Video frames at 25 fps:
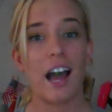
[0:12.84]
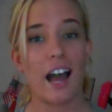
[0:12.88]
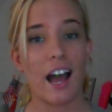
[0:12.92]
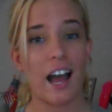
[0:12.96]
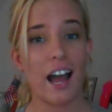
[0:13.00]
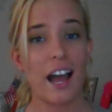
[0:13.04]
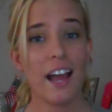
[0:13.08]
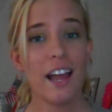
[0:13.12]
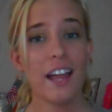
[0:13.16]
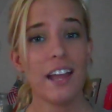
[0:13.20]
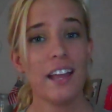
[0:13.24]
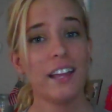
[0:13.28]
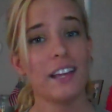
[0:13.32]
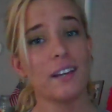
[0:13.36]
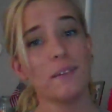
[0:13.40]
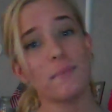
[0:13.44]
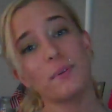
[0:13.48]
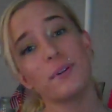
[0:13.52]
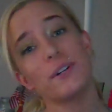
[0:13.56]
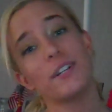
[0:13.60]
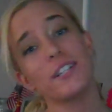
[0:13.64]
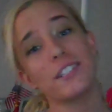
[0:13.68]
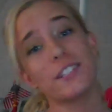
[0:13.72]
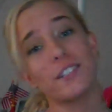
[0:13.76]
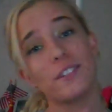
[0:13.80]
I had
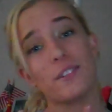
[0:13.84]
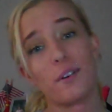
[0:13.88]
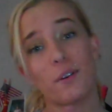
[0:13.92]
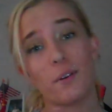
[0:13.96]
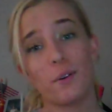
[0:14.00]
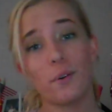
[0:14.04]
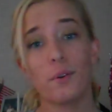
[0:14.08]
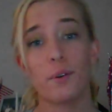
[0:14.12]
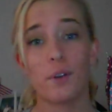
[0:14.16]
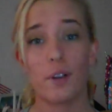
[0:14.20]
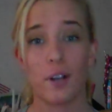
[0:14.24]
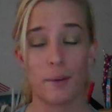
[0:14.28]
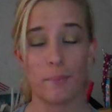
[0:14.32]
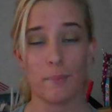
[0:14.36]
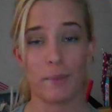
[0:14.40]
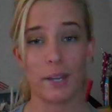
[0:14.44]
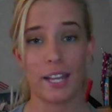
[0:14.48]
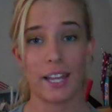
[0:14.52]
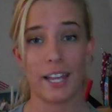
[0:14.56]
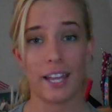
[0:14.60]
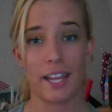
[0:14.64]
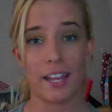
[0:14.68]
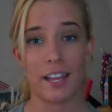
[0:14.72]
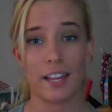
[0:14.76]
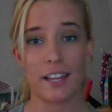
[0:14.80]
poison oak on my
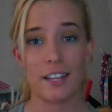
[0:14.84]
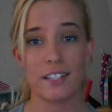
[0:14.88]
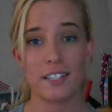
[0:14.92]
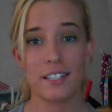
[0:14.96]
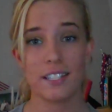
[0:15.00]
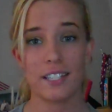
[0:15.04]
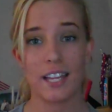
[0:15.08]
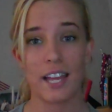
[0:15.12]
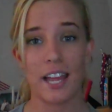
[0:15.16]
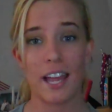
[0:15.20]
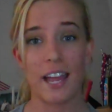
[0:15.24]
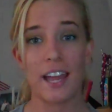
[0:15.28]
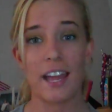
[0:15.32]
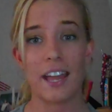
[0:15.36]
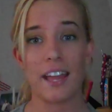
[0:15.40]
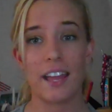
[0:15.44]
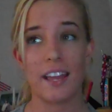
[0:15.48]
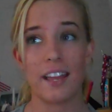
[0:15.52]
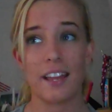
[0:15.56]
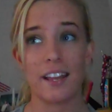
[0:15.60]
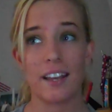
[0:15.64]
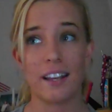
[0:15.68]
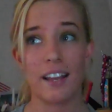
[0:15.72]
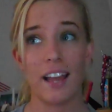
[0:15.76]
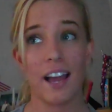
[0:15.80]
hand,
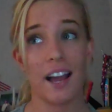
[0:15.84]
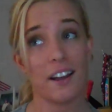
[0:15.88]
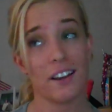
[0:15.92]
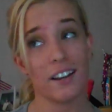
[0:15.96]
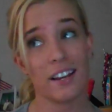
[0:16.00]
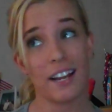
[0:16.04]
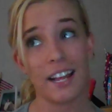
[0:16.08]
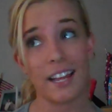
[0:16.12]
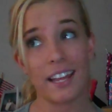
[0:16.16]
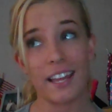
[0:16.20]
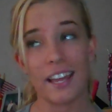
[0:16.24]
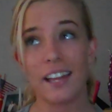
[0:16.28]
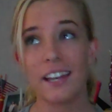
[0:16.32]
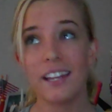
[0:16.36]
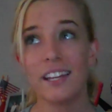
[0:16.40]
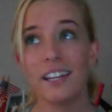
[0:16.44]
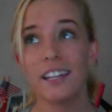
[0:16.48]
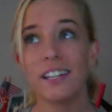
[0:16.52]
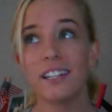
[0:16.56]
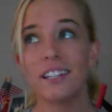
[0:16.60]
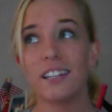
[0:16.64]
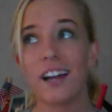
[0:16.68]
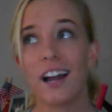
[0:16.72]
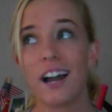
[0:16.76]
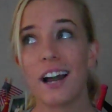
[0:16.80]
and how did I get
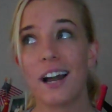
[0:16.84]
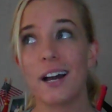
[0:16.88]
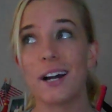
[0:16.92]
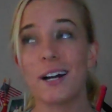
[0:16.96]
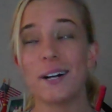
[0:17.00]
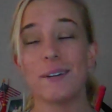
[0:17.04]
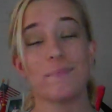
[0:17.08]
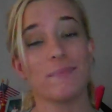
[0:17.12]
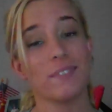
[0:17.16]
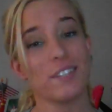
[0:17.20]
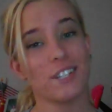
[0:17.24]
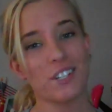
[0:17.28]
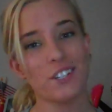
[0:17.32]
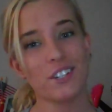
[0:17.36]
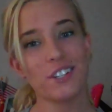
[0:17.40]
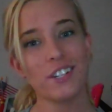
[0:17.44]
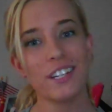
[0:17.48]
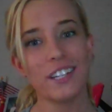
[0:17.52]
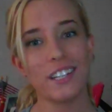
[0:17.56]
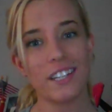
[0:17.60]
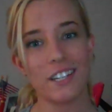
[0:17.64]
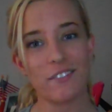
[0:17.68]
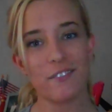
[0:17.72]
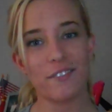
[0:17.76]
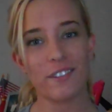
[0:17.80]
it? Um, the
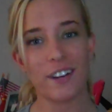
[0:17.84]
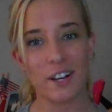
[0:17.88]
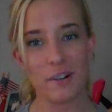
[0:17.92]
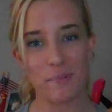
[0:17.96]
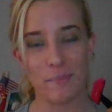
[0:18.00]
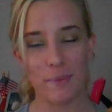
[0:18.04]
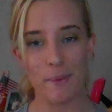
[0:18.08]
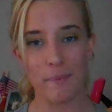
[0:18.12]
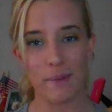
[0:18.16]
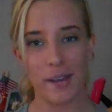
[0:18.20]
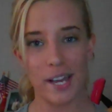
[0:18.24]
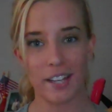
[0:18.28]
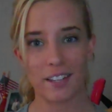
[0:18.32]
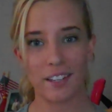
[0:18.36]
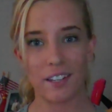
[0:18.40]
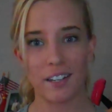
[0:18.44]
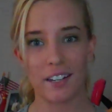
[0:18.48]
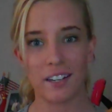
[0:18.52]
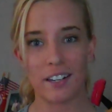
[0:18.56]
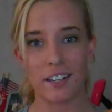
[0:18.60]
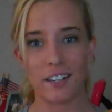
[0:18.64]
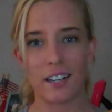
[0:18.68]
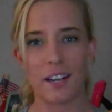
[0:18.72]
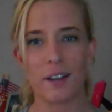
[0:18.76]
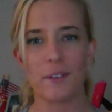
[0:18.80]
tree that fell in my
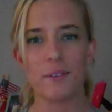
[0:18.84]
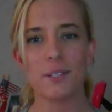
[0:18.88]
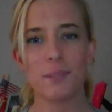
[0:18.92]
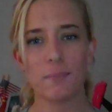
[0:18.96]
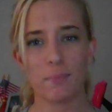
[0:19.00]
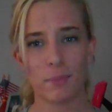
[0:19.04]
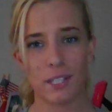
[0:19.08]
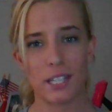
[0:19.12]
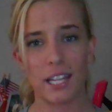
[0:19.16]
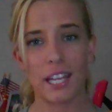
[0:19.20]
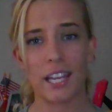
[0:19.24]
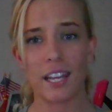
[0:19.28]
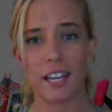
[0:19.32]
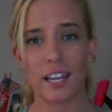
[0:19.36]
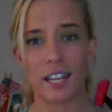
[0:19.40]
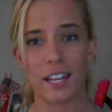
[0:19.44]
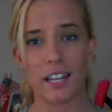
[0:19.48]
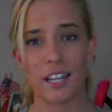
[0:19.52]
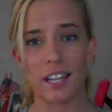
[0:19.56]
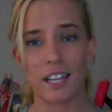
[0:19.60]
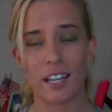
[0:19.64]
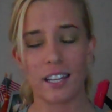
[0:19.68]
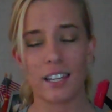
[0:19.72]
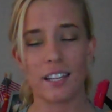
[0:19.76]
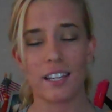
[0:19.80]
backyard. I was playing
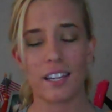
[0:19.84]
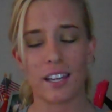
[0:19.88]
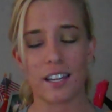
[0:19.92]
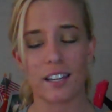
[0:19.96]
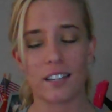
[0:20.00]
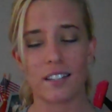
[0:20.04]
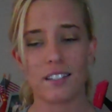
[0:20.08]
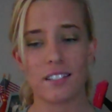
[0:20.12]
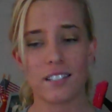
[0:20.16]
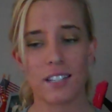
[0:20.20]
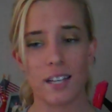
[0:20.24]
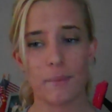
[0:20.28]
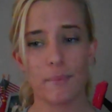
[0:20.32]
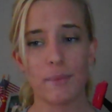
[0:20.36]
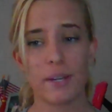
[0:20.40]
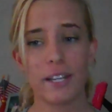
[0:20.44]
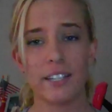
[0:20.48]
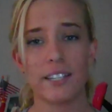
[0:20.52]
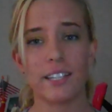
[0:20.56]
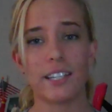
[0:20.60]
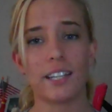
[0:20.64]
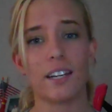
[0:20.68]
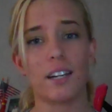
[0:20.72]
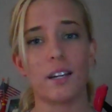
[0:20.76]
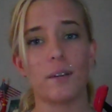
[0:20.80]
in it, yeah, dumb
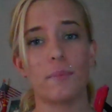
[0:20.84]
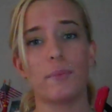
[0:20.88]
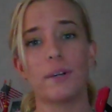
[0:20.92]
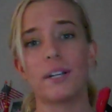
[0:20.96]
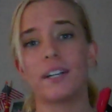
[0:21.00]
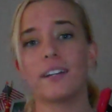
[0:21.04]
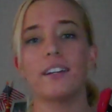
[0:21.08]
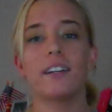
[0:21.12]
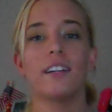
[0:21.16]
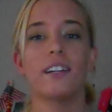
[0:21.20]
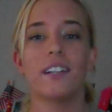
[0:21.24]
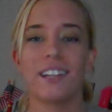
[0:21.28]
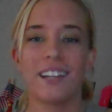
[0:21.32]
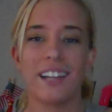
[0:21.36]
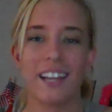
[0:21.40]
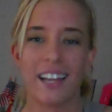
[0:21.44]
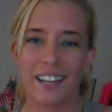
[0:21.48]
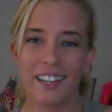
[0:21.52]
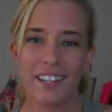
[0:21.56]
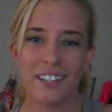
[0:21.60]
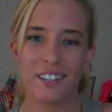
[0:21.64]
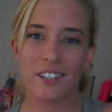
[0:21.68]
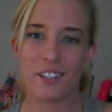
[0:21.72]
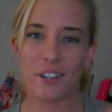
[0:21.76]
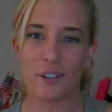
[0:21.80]
idea, but
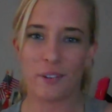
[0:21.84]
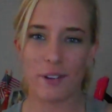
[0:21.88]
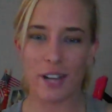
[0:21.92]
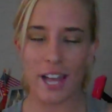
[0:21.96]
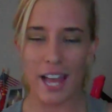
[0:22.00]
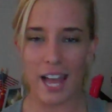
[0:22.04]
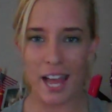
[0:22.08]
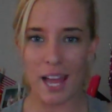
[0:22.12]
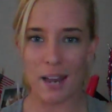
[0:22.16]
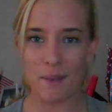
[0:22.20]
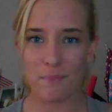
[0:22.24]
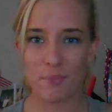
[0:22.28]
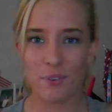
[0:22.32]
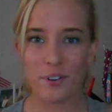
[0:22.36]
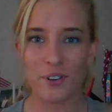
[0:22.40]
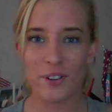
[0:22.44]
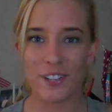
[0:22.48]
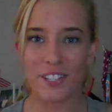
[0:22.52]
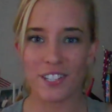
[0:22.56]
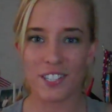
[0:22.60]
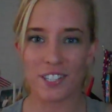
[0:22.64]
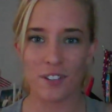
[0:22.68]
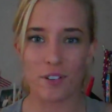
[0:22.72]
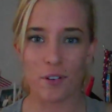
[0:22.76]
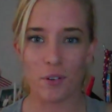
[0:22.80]
I didn't know it had
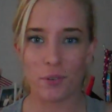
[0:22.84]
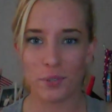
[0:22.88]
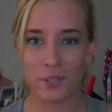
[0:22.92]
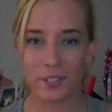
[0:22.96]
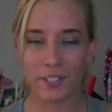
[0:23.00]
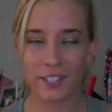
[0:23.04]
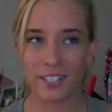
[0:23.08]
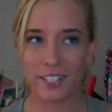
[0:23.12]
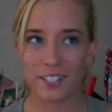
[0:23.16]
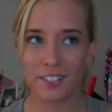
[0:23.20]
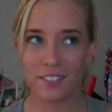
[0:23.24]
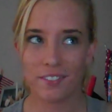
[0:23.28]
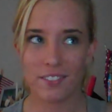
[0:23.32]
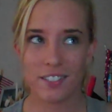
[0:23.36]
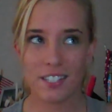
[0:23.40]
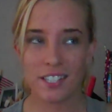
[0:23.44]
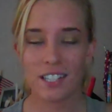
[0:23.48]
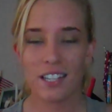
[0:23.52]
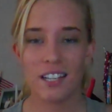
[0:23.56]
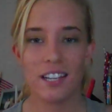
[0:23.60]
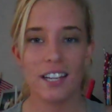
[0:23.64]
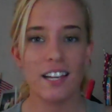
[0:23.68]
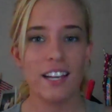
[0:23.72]
poison oak leaves.